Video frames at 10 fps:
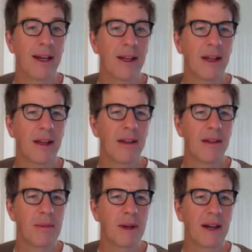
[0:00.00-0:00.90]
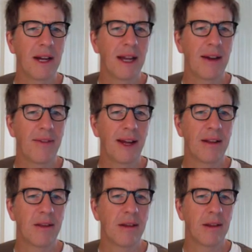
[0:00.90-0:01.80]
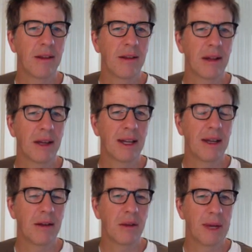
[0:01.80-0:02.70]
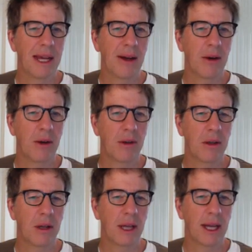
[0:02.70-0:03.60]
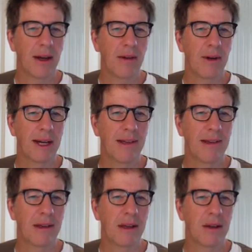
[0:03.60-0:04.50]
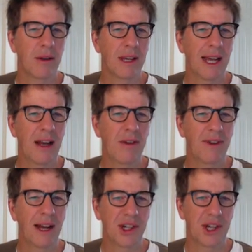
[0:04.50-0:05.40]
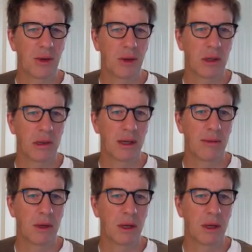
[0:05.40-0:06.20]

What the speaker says: and doesn't America have that slightly, to me, odd thing where it's got yellow flashing all the time?